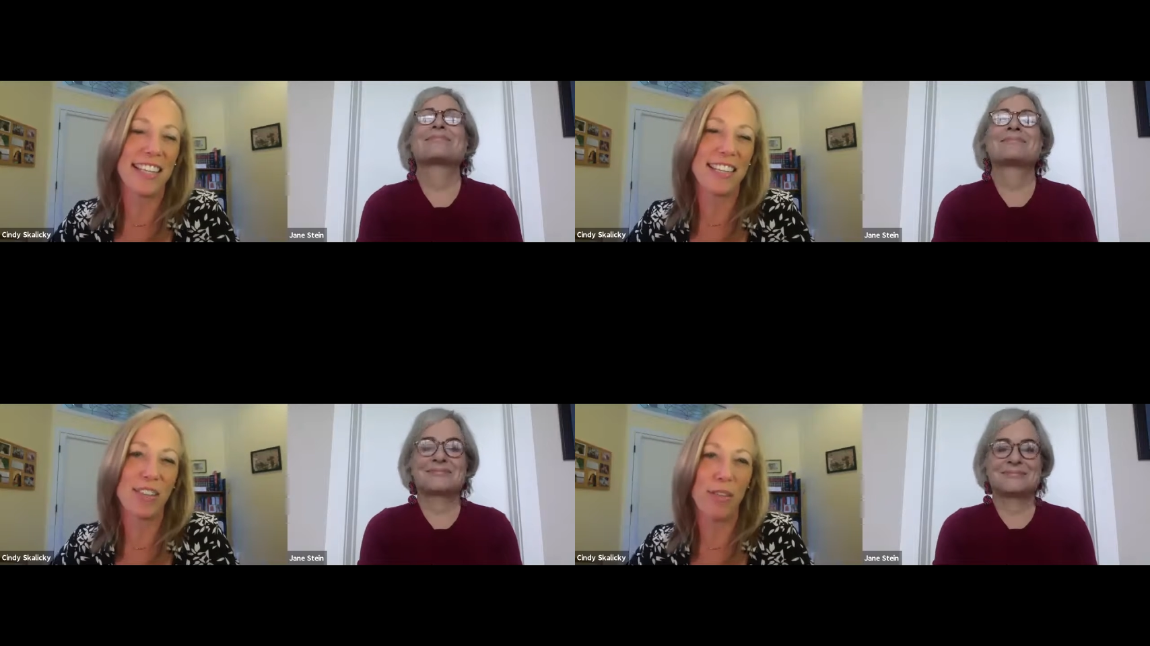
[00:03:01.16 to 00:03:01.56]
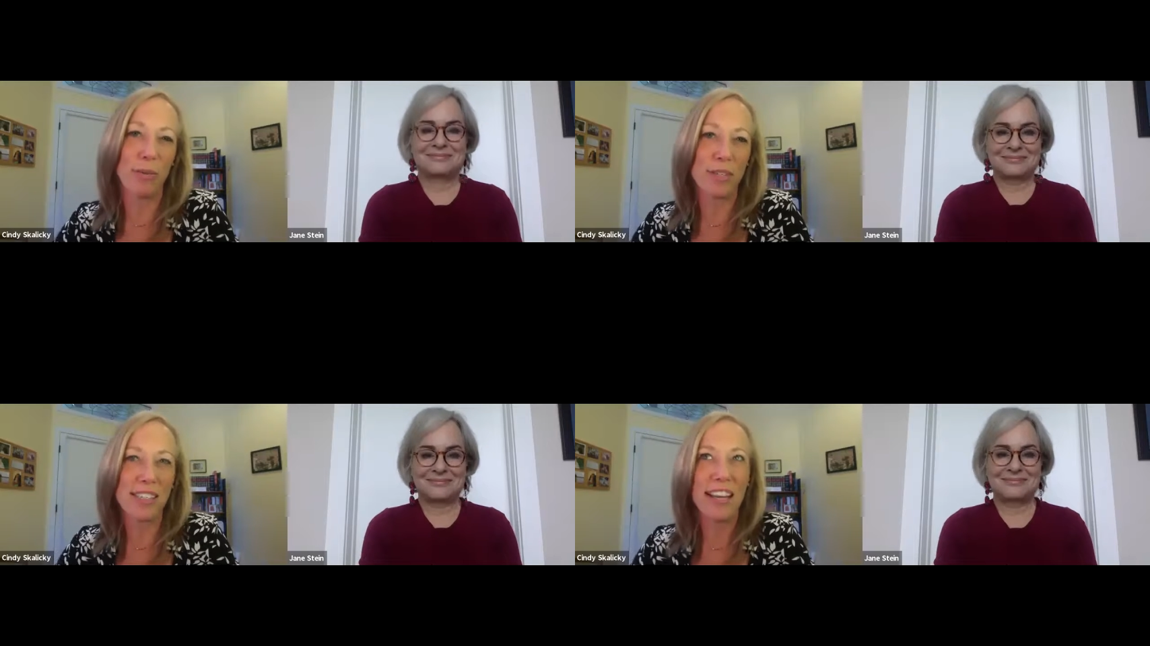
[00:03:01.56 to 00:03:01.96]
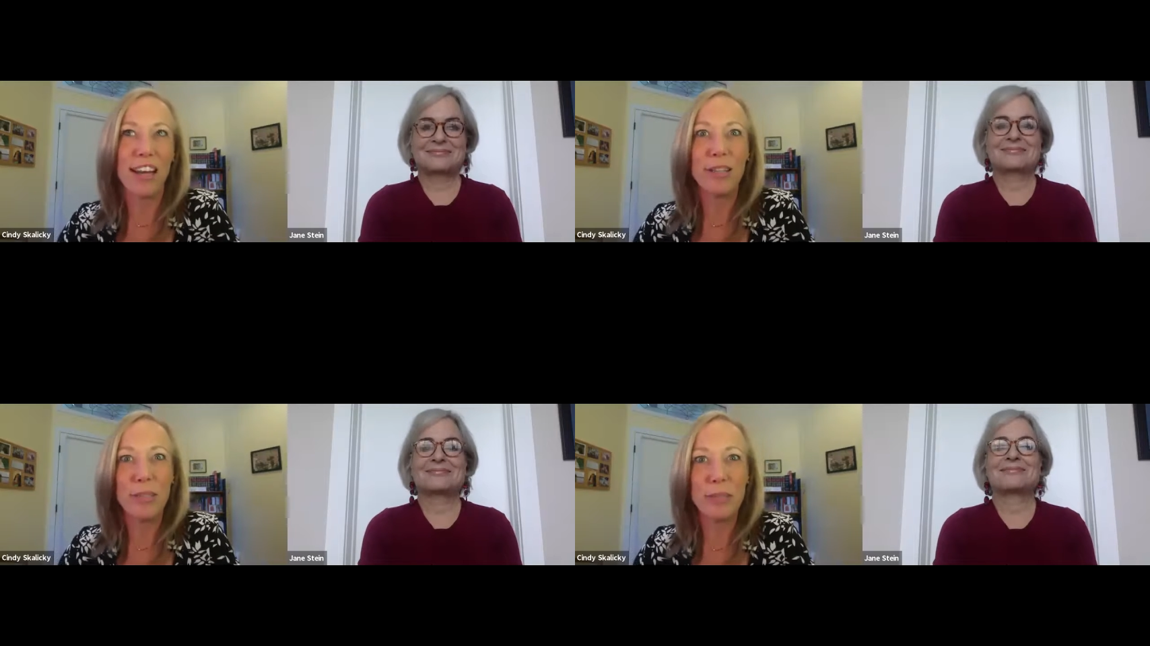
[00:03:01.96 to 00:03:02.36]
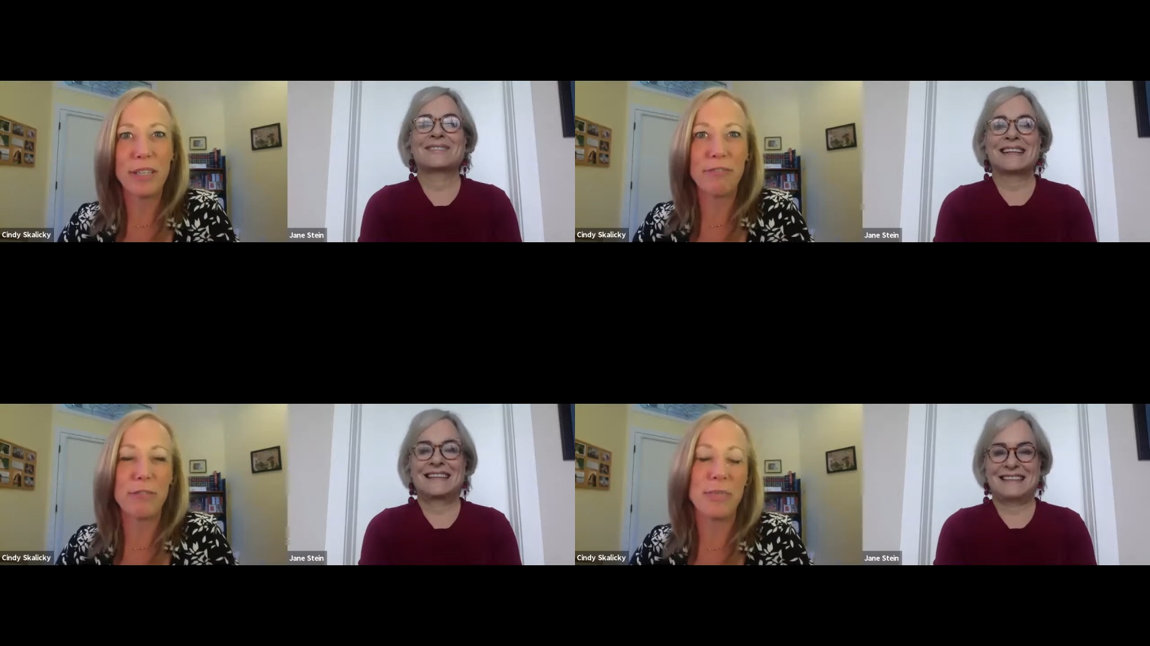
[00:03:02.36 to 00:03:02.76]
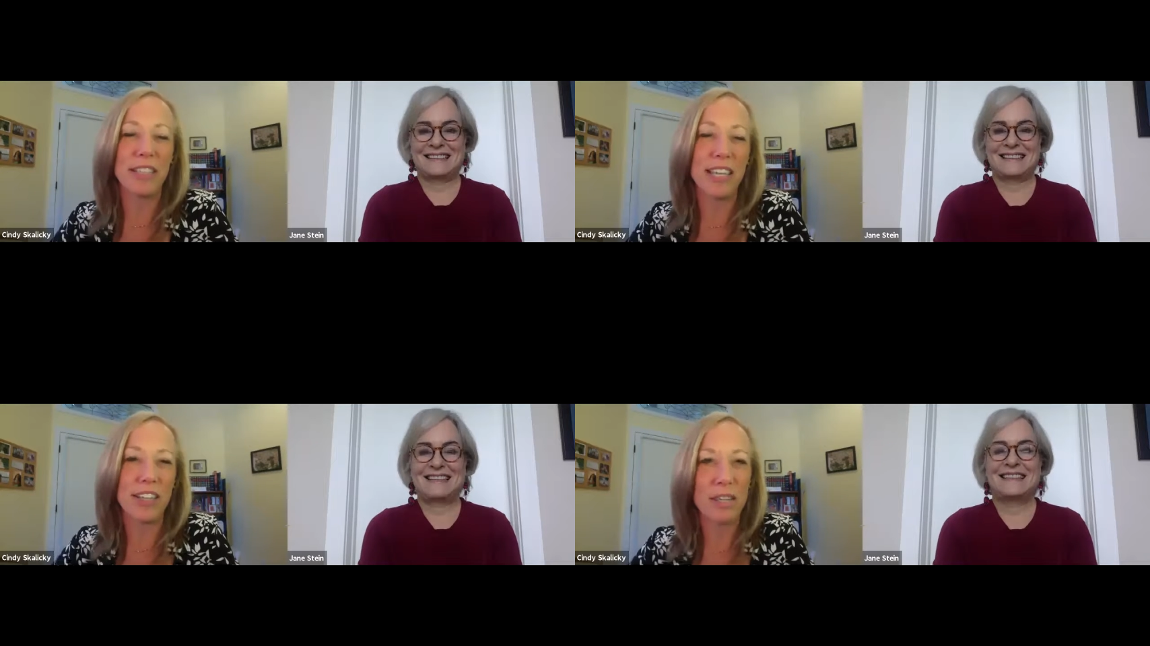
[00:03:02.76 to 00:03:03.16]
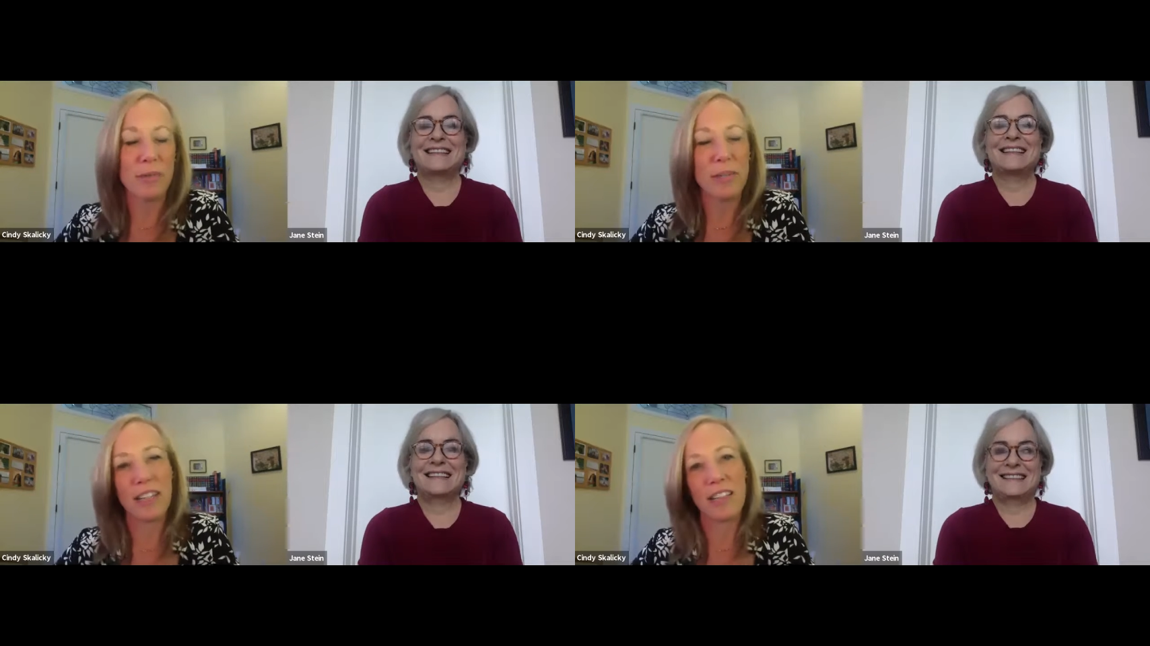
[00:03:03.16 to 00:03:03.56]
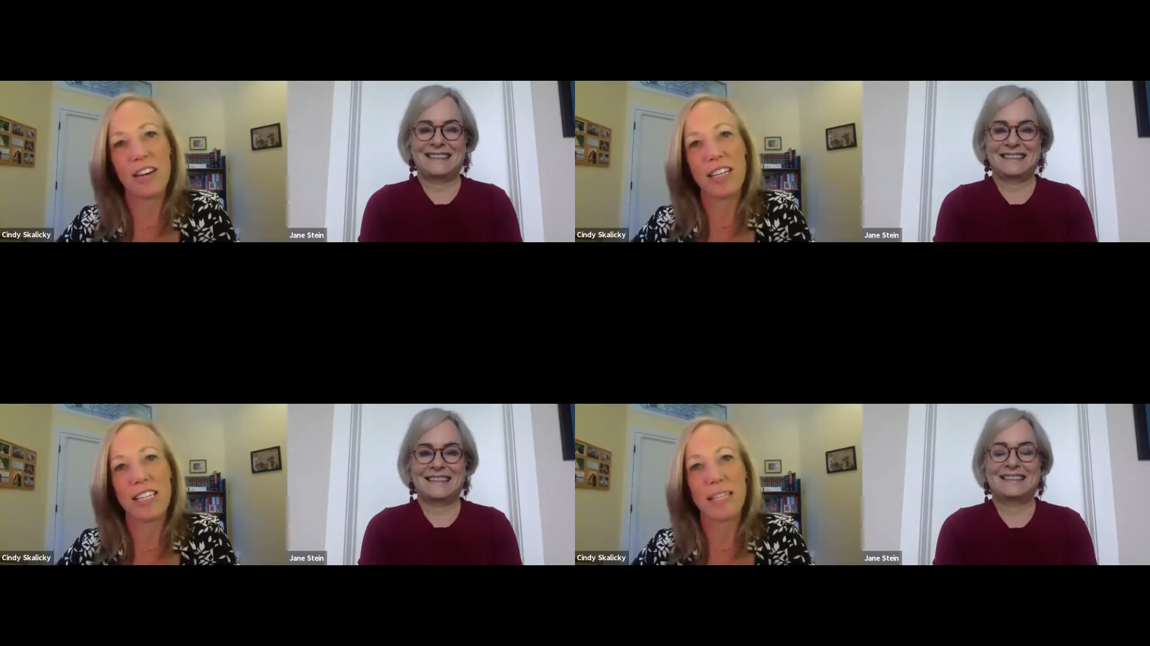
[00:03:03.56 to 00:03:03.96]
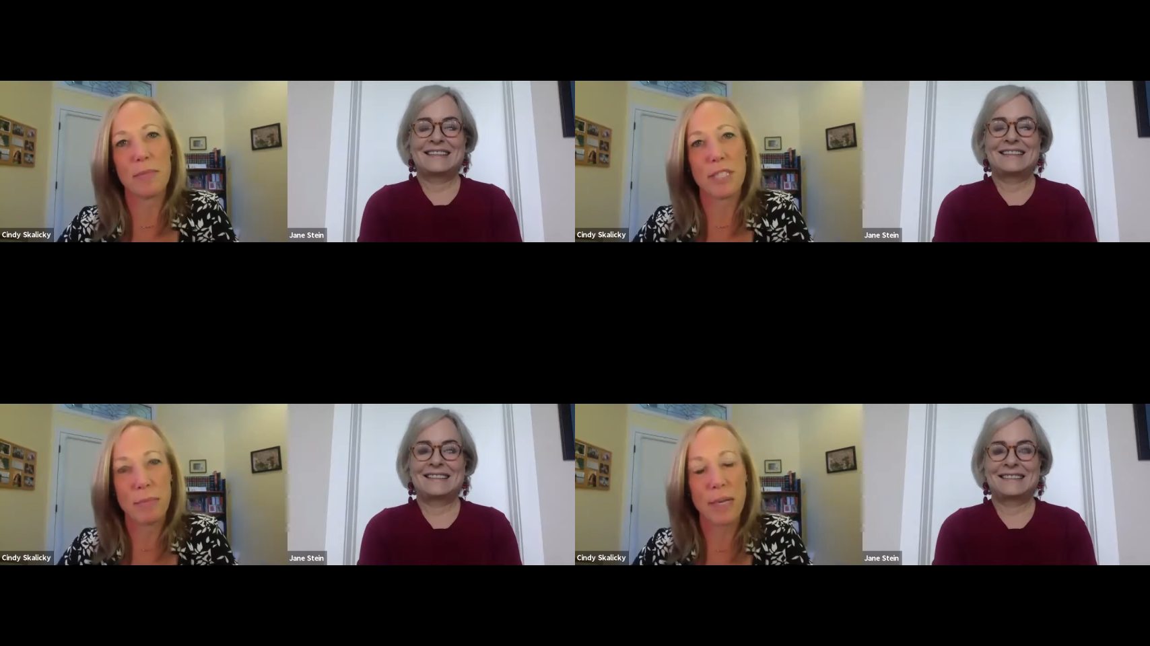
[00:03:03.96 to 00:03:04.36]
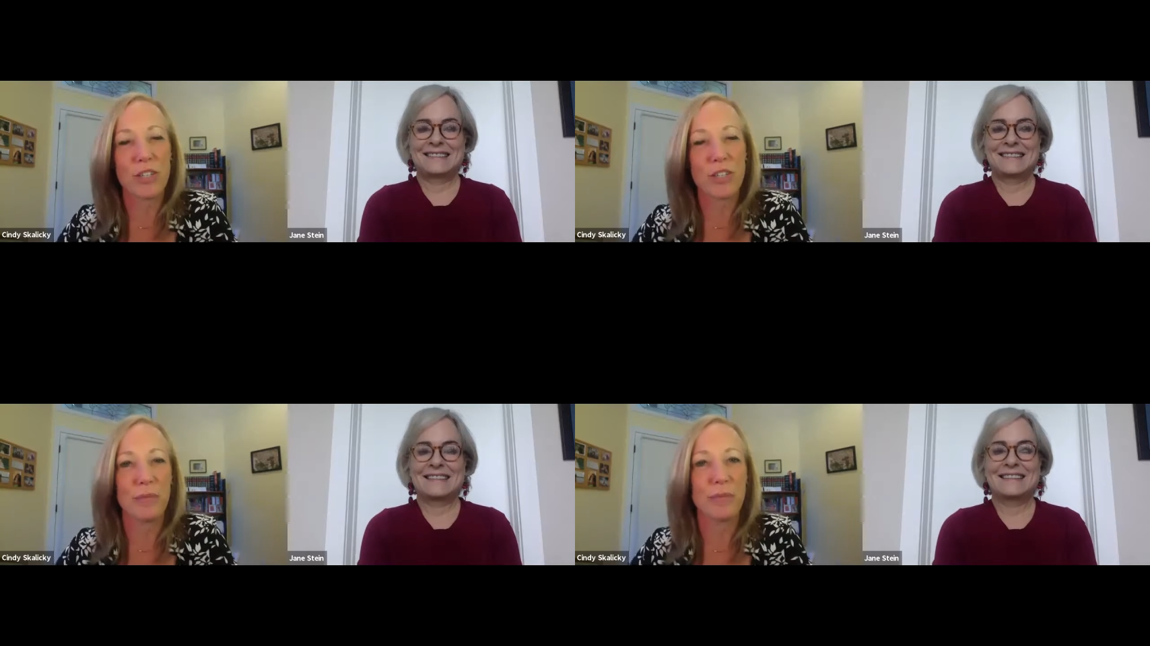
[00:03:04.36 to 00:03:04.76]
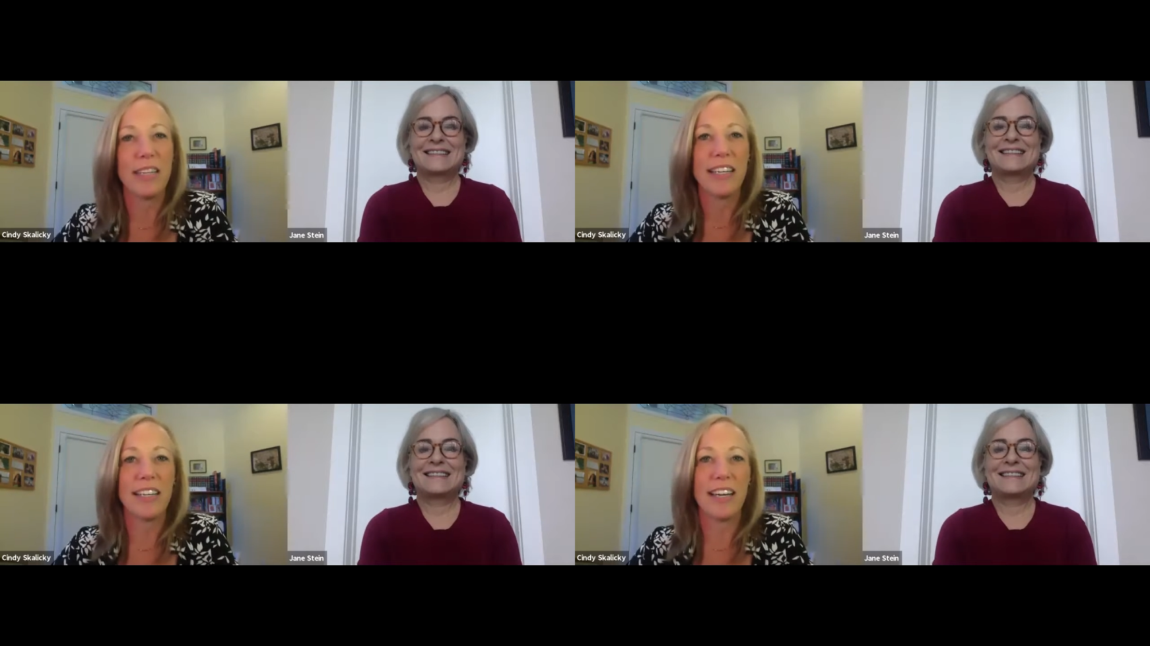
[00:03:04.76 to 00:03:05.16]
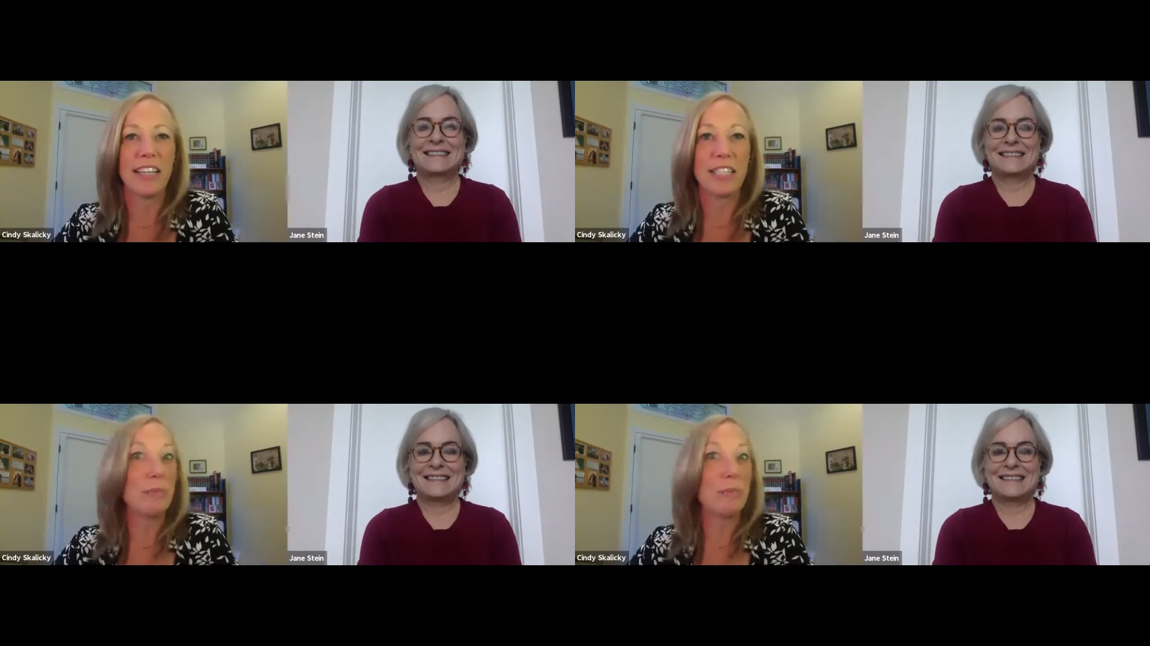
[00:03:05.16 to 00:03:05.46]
Speaker 1: and so there was a little bit of familiarity with the autism spectrum uh, to